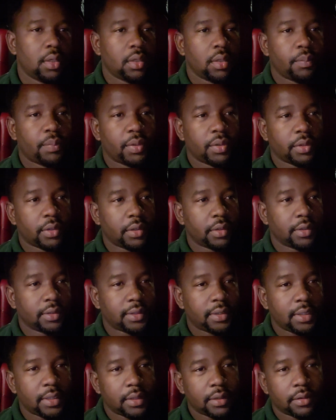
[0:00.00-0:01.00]
You're putting on your
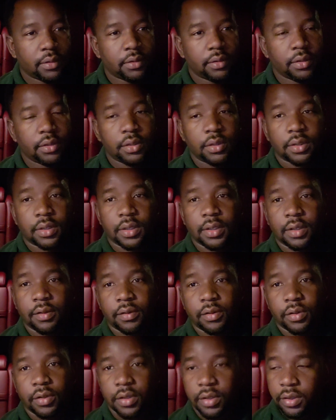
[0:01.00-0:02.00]
signal. You're looking at,
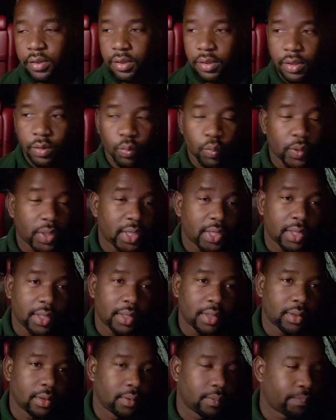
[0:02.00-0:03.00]
you're looking way
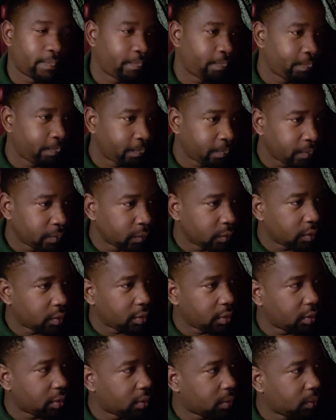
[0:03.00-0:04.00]
ahead
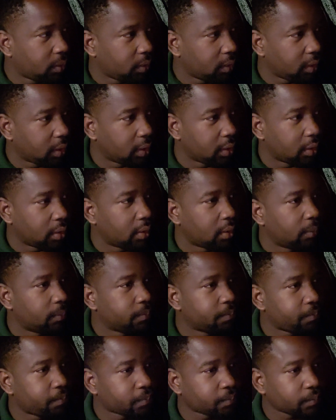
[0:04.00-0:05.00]
you know, and um,
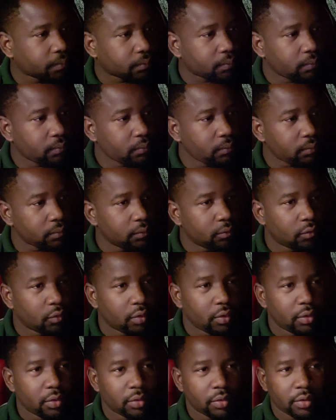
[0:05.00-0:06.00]

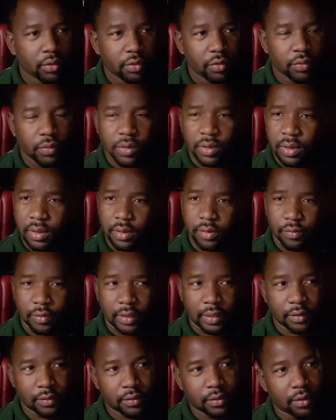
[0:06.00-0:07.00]
you, you're doing all the
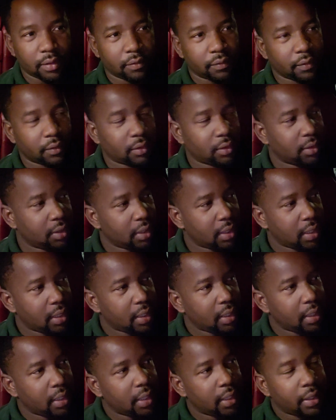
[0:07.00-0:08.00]
right stuff.
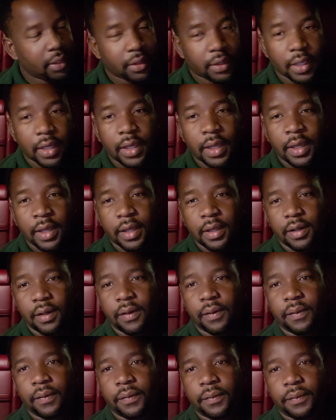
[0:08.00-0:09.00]
Then